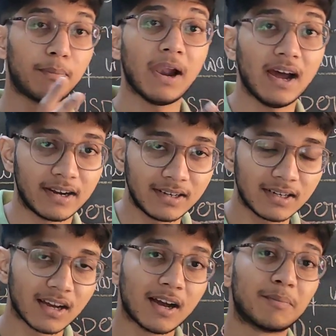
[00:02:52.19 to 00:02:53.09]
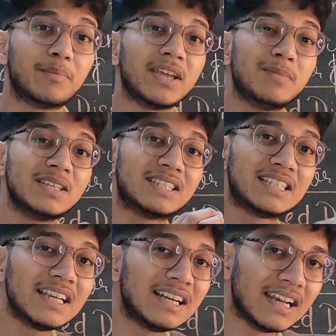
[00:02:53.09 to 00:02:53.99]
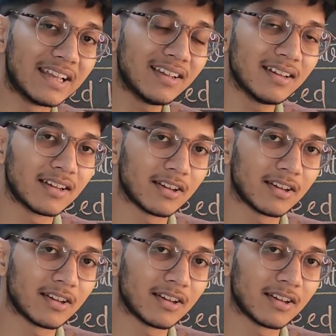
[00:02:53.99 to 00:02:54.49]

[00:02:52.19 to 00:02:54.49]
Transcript: plant, a baby seedling,